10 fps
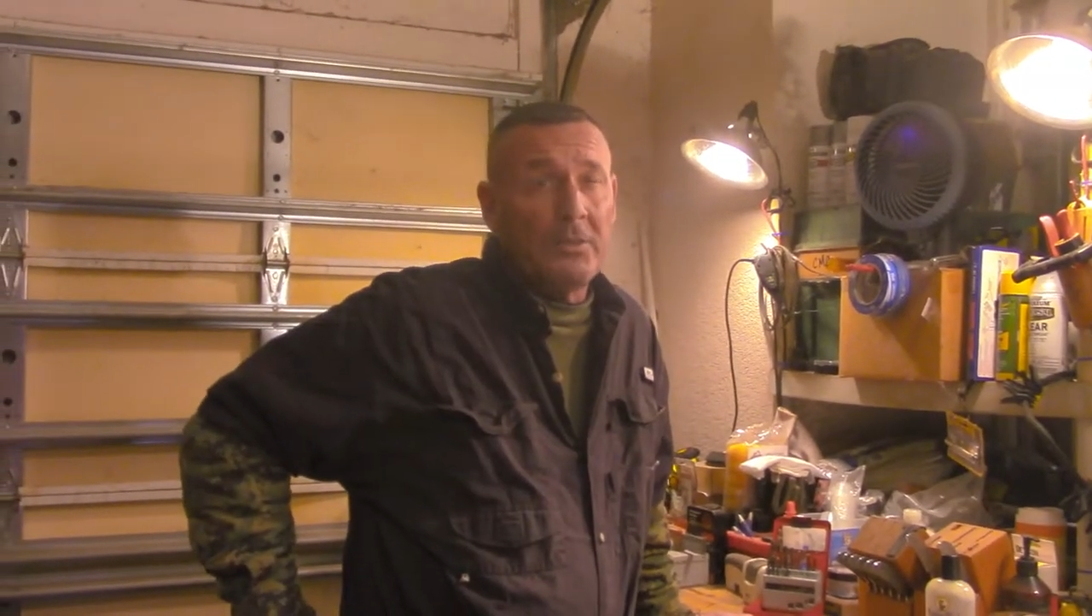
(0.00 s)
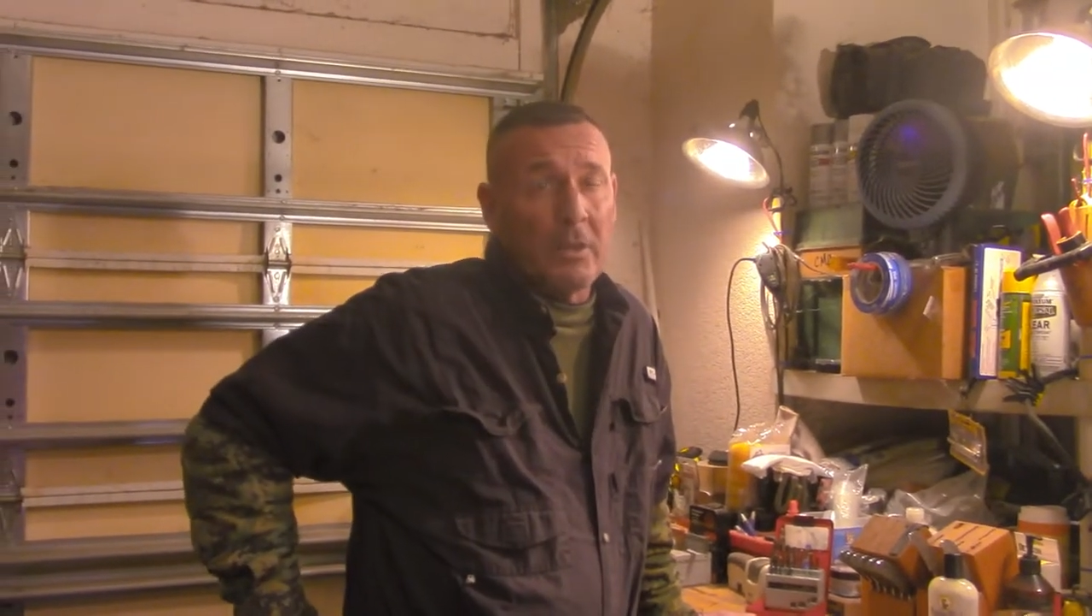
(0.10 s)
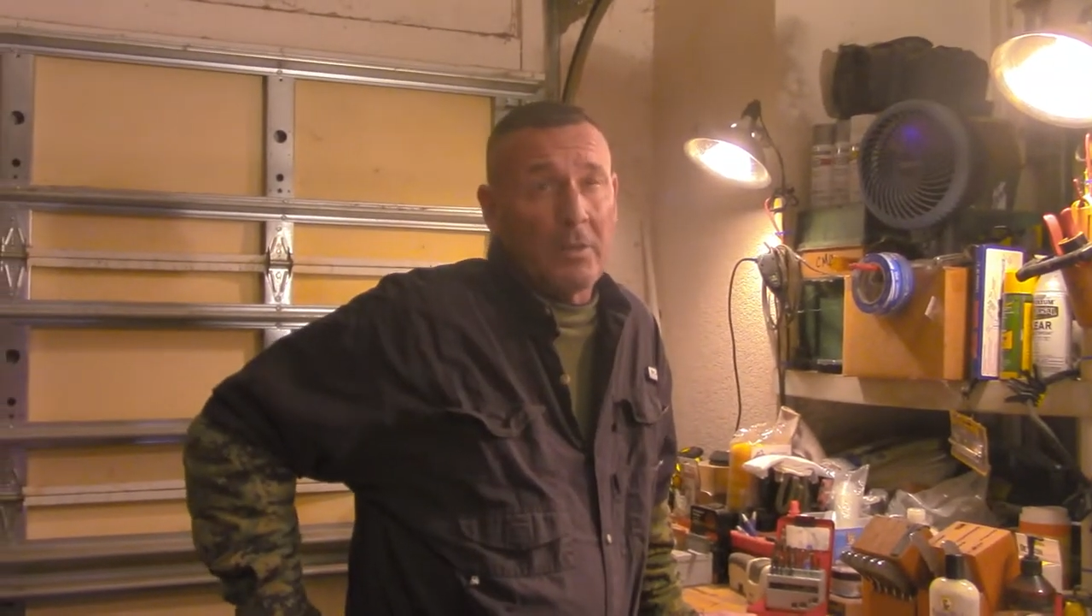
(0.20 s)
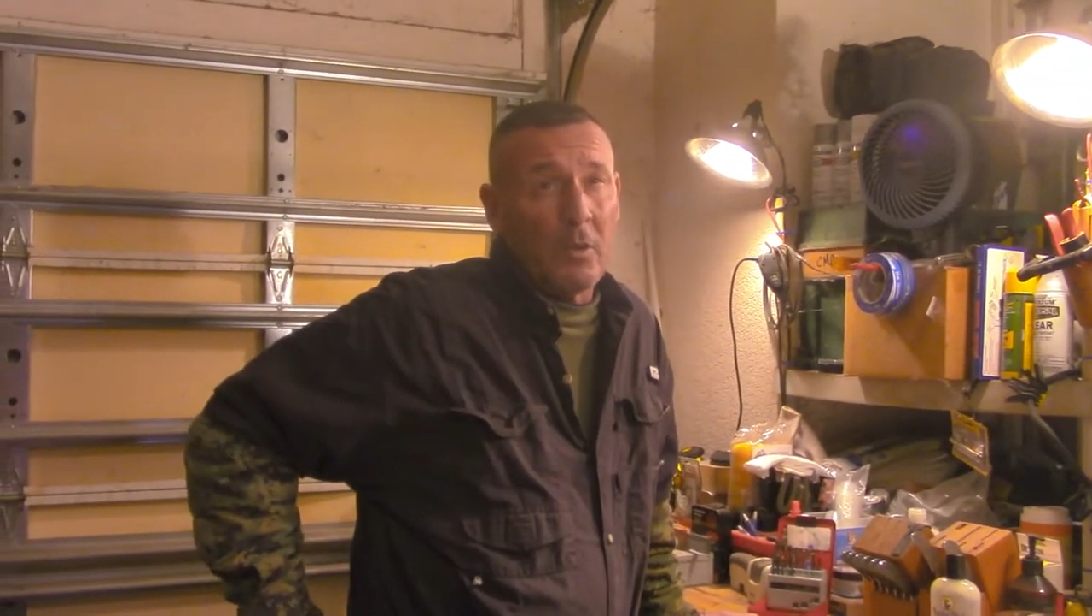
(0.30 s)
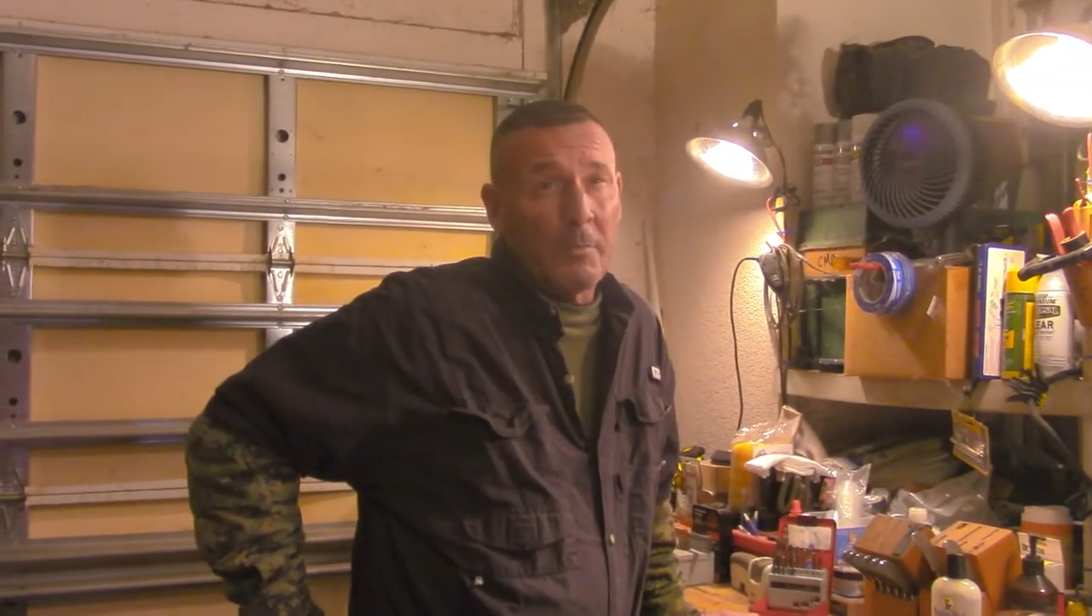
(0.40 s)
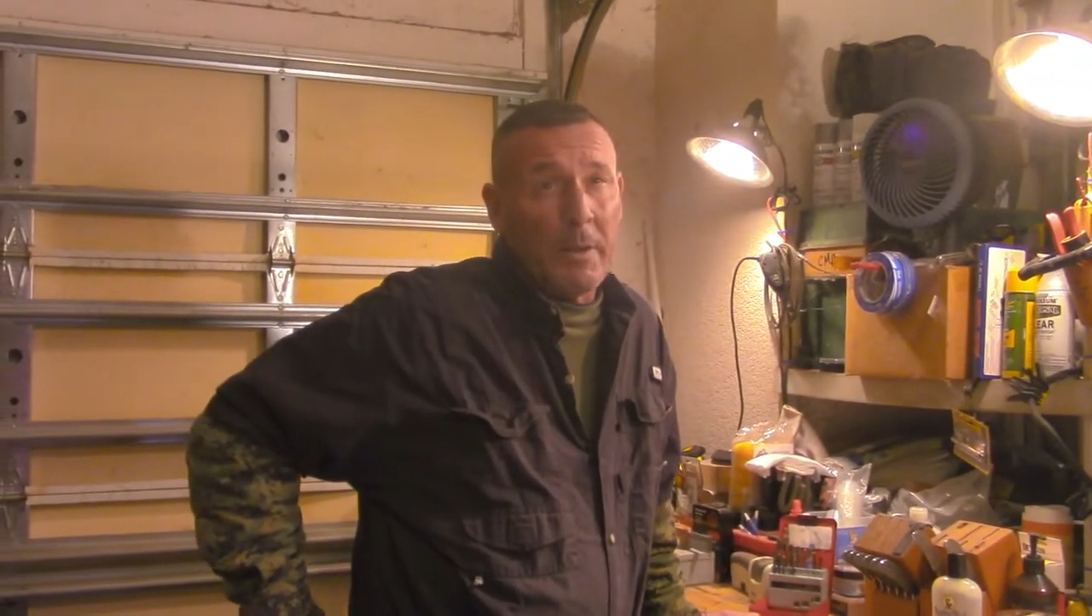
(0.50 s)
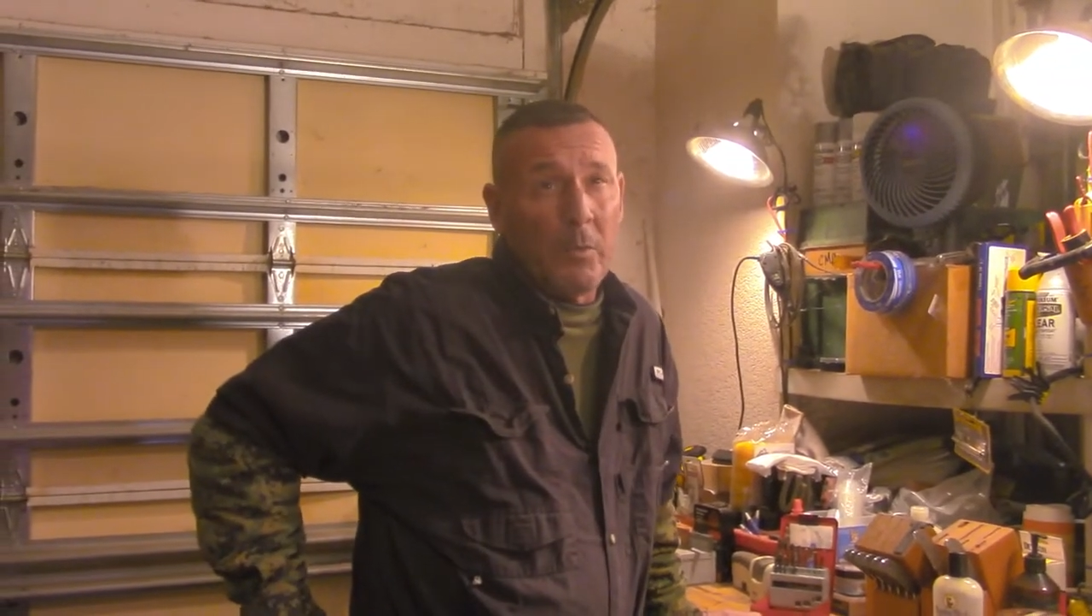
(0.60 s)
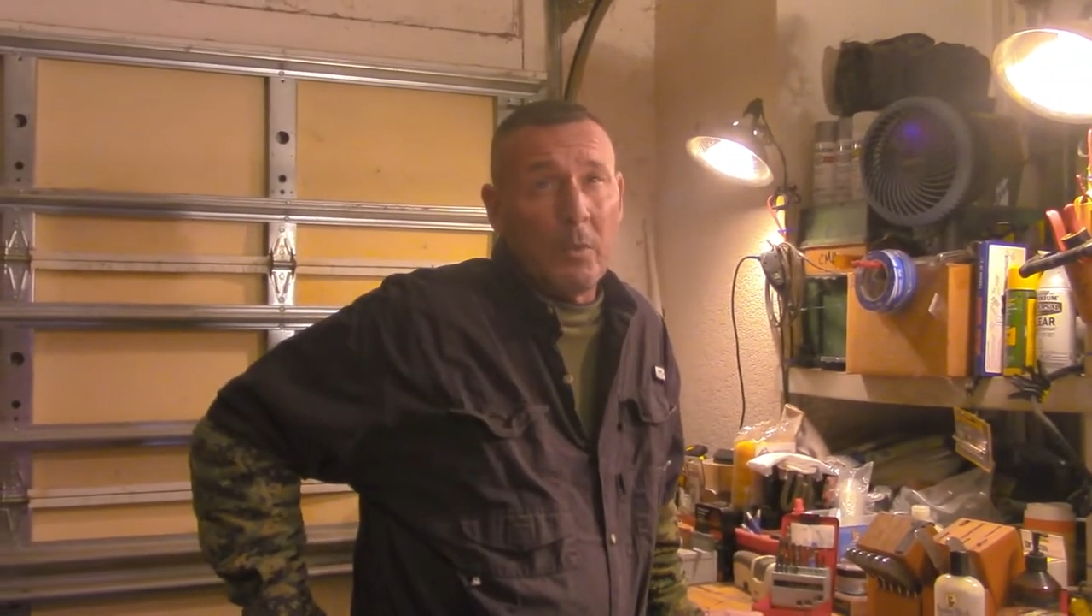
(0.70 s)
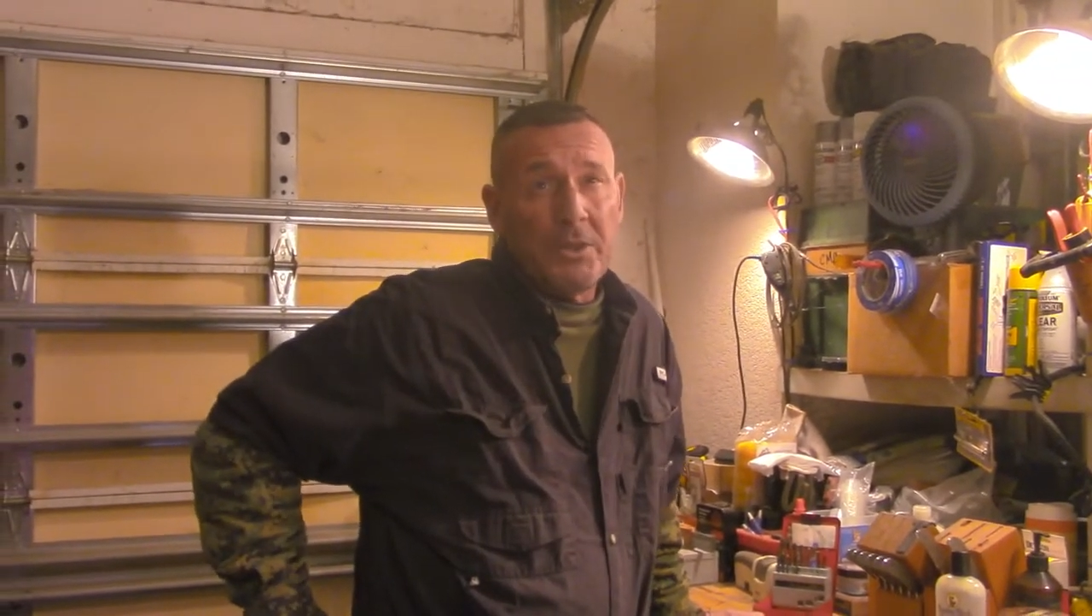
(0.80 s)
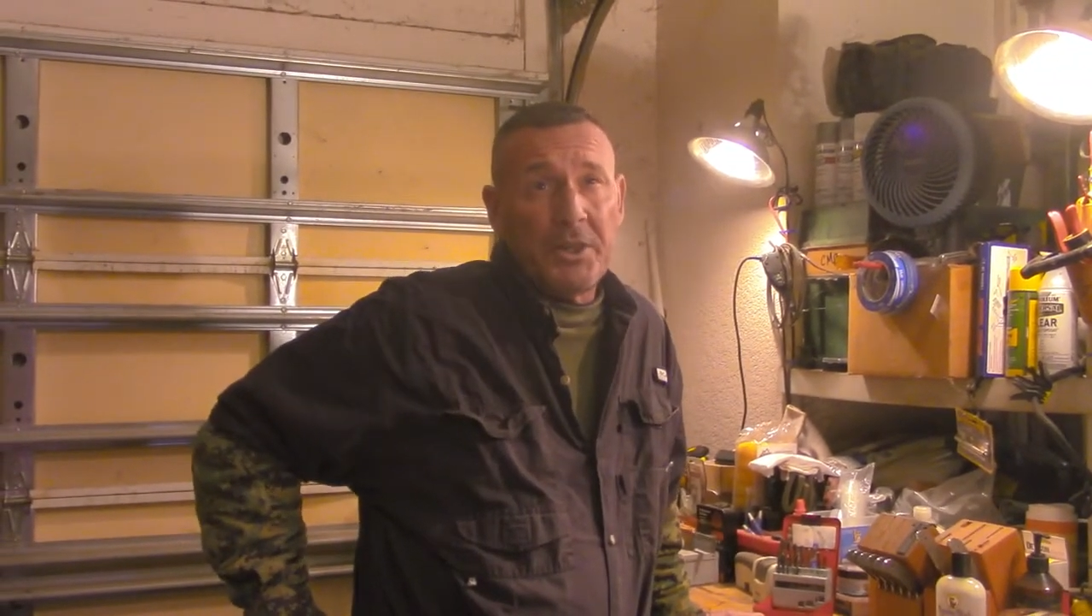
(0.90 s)
so they're talking about a
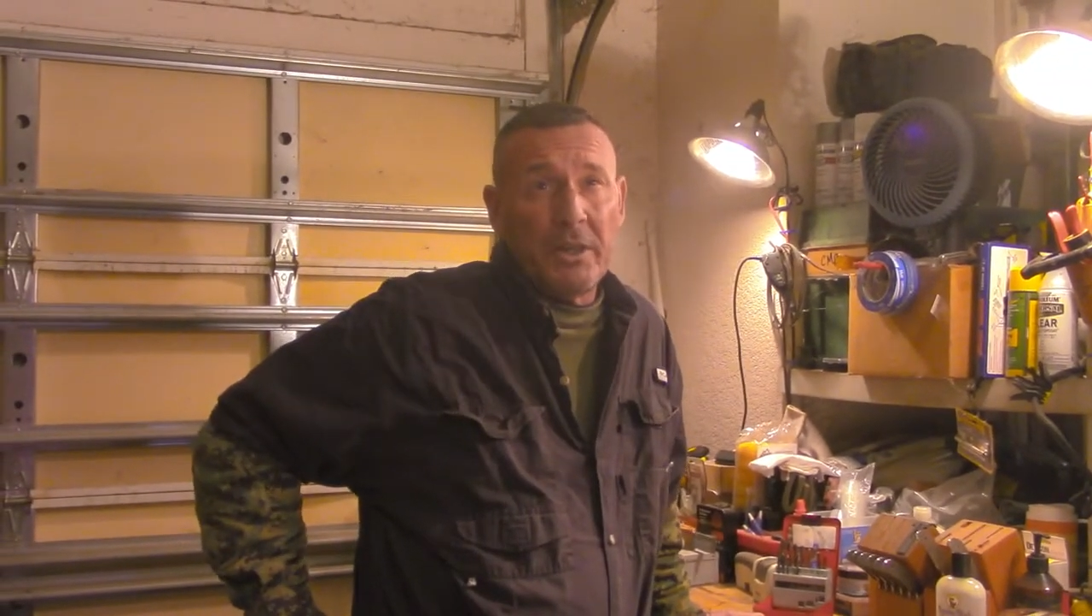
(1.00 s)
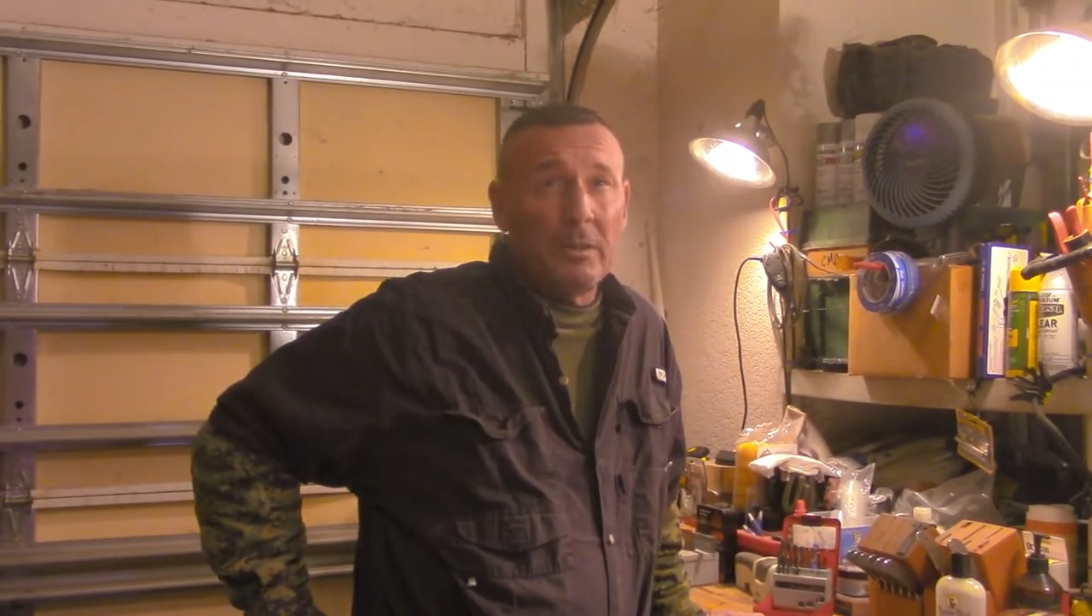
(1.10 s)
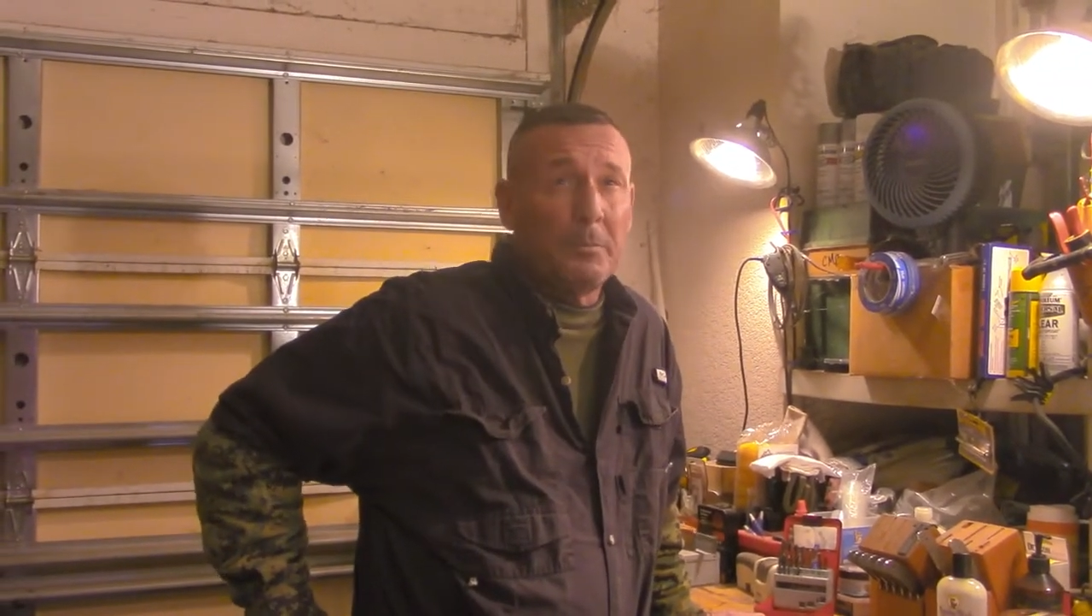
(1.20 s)
wind chill,